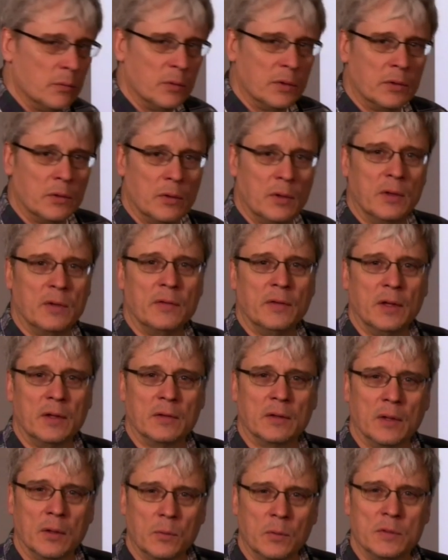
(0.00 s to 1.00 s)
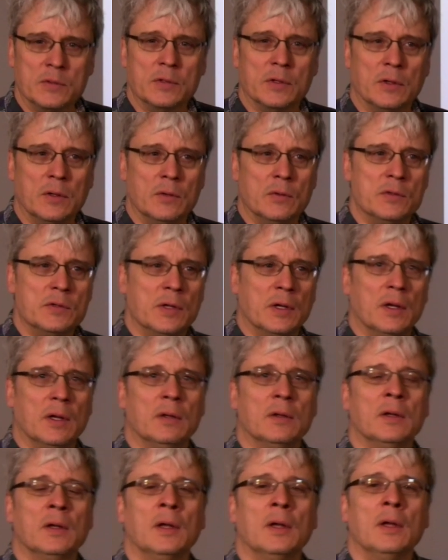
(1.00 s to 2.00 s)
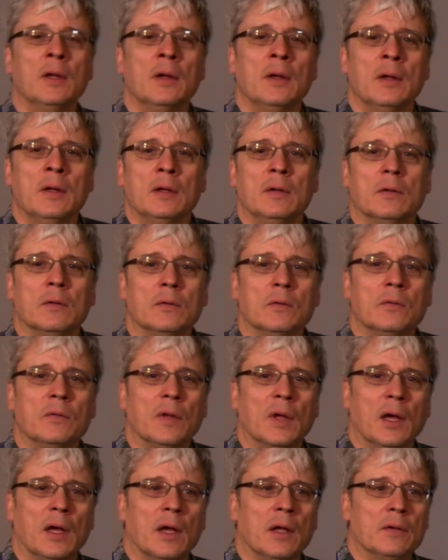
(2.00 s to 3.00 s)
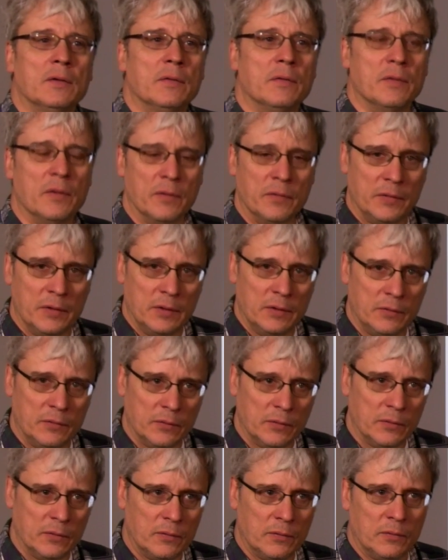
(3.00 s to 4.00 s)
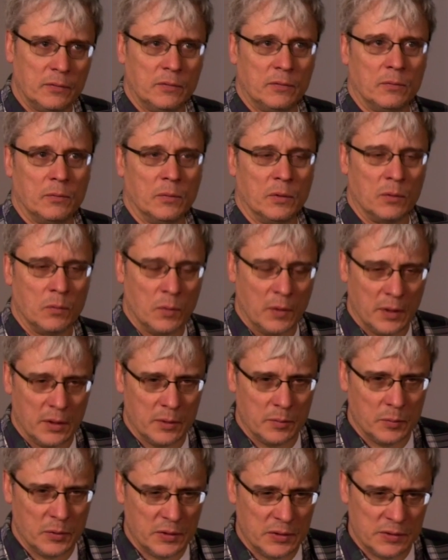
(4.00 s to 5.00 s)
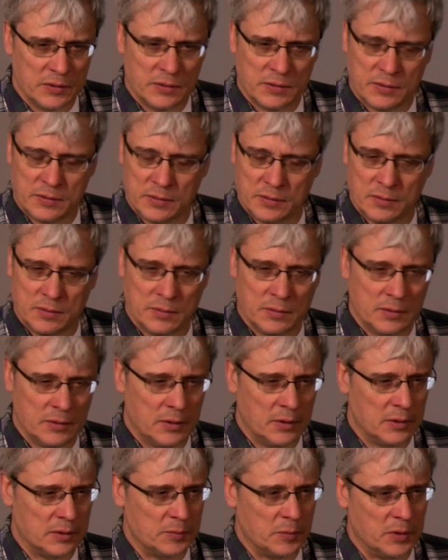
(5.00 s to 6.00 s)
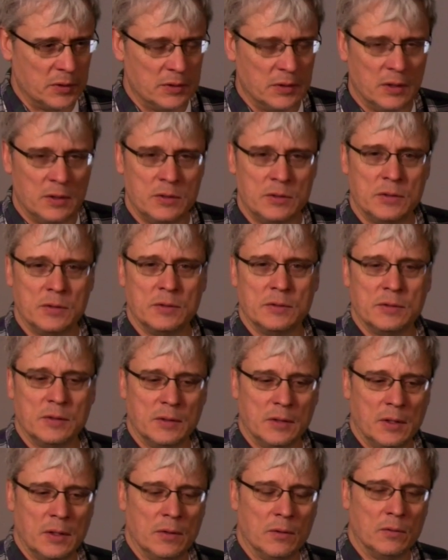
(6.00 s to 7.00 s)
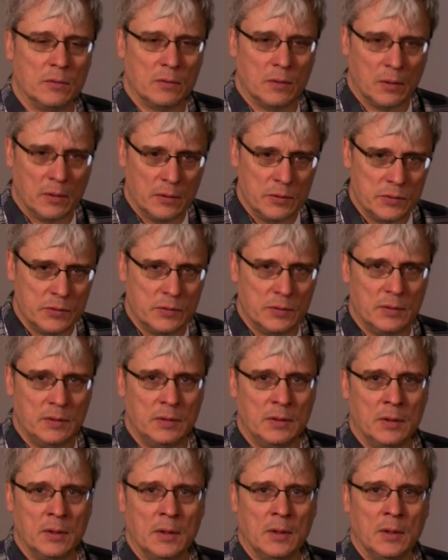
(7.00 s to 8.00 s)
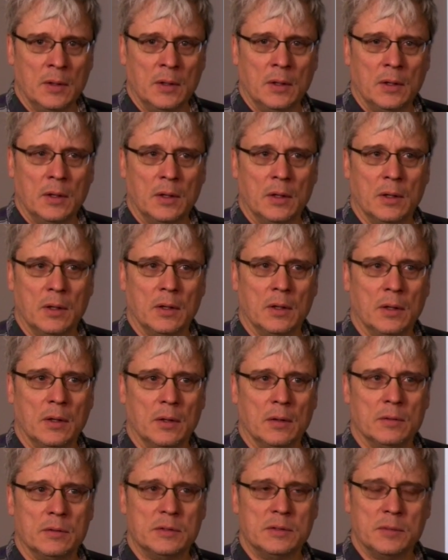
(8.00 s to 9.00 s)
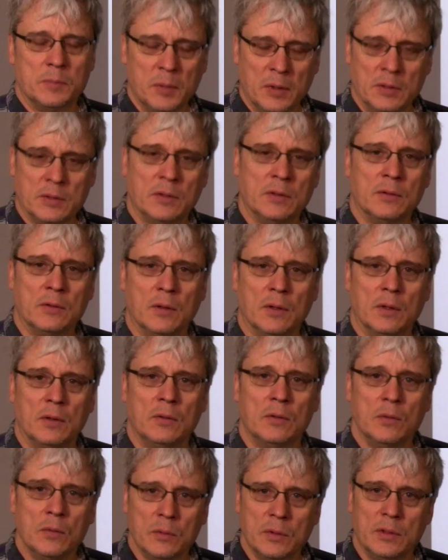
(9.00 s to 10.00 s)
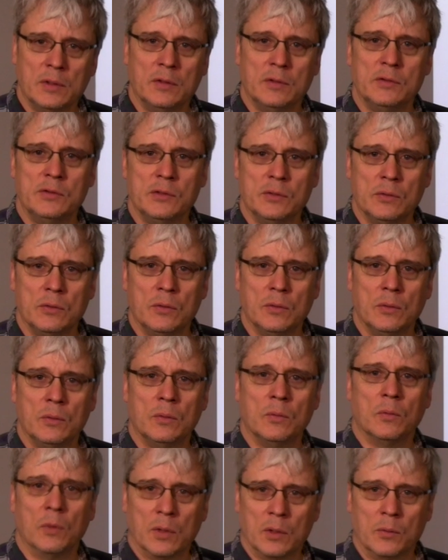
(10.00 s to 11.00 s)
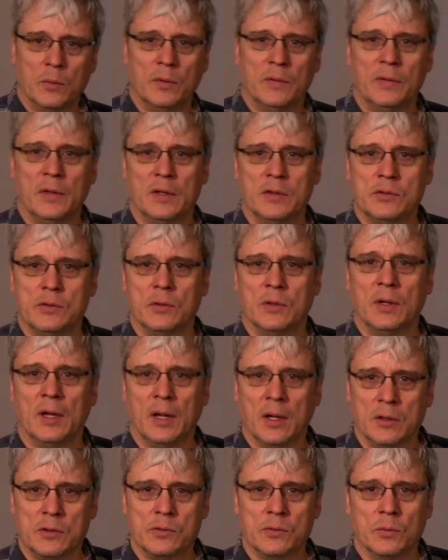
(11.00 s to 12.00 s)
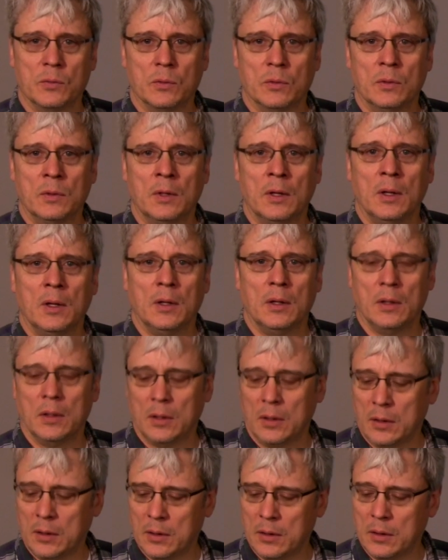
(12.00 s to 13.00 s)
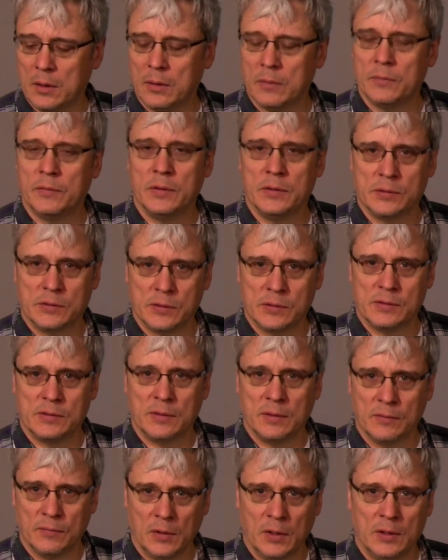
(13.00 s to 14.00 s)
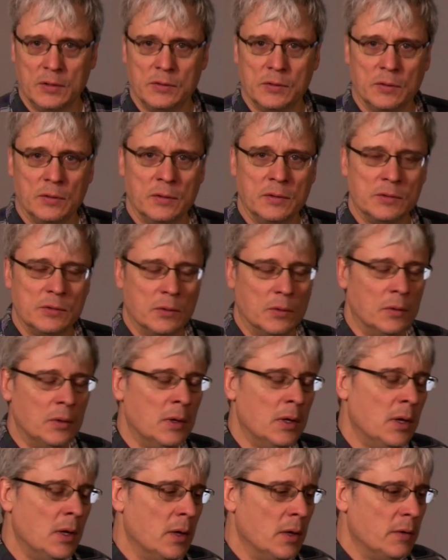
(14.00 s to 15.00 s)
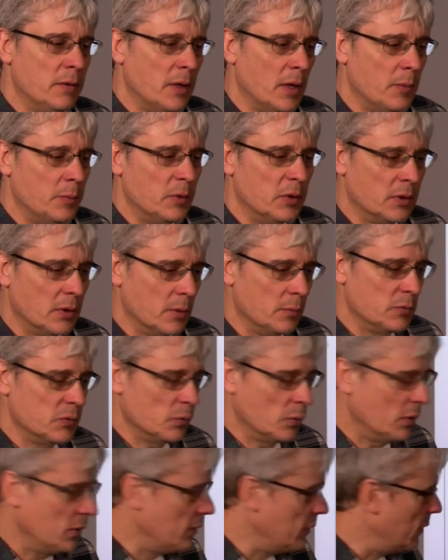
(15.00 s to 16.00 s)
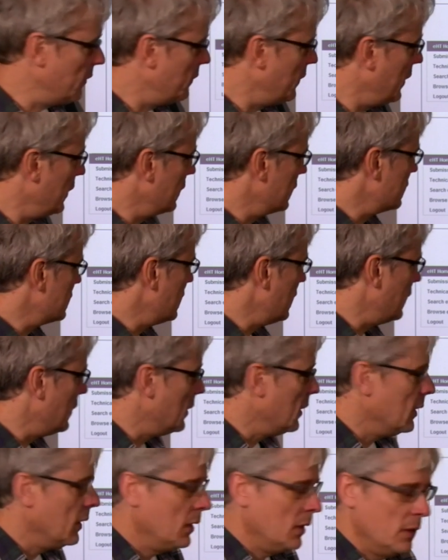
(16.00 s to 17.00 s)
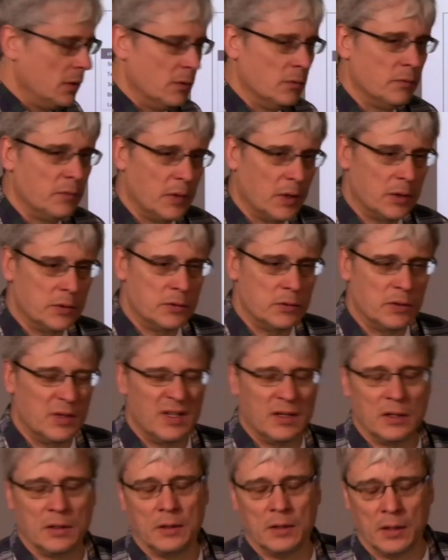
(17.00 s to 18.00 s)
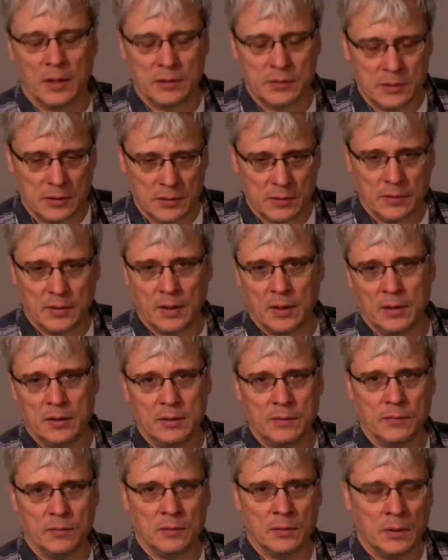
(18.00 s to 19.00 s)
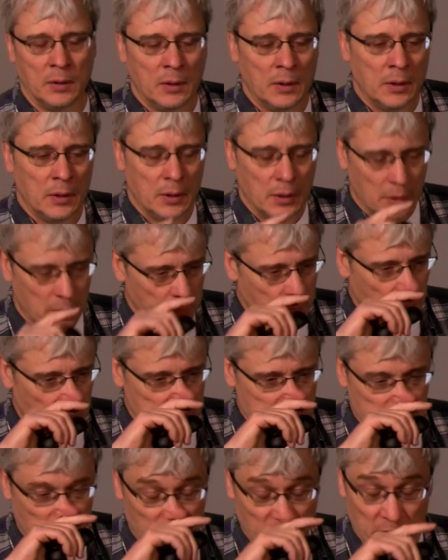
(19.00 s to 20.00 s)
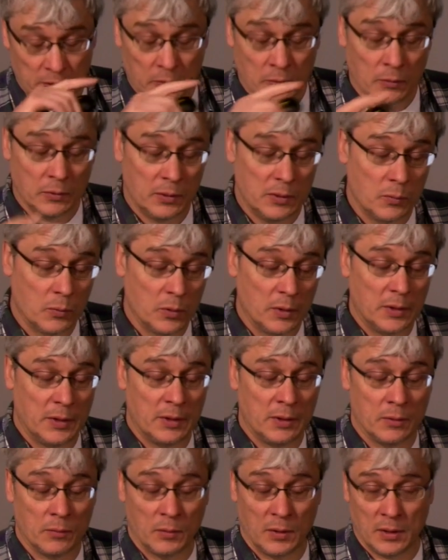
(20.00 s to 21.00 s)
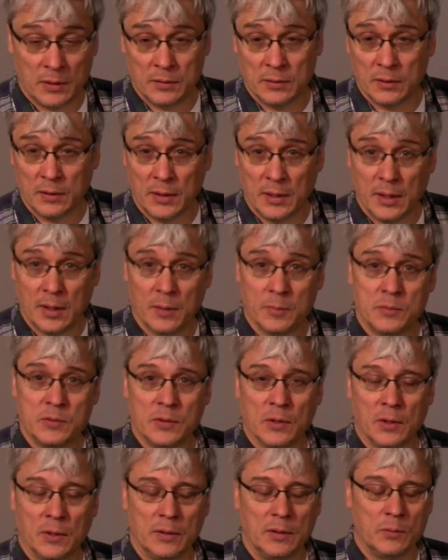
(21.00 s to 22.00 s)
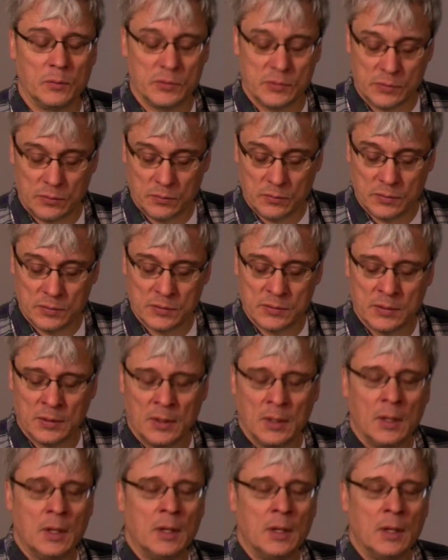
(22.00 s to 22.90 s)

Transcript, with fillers: a recurring thing that I want you to understand is that the thesis requirements and expectations and that are largely uh, dependent on who it is you work with as your actual uh, thesis advisor. And so that becomes one of the things that, in fact, you can get an idea that even uh, by starting early, working around the lab, talking with students